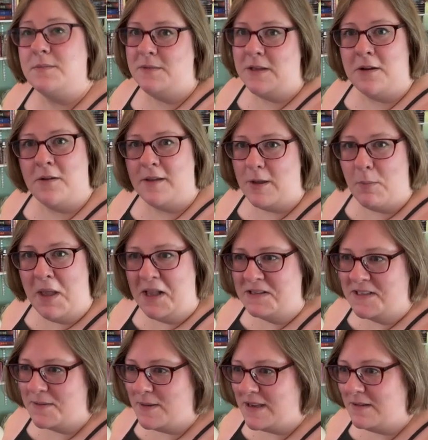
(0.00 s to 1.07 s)
you may
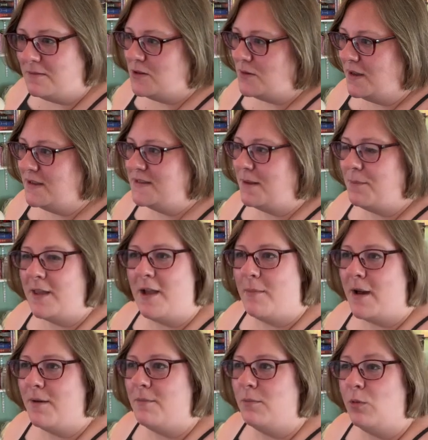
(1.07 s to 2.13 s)
see me doing something
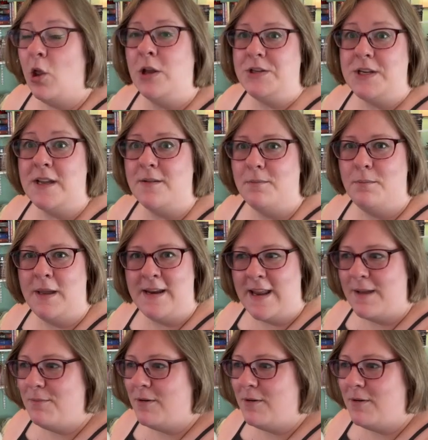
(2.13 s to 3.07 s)
about launching a pen name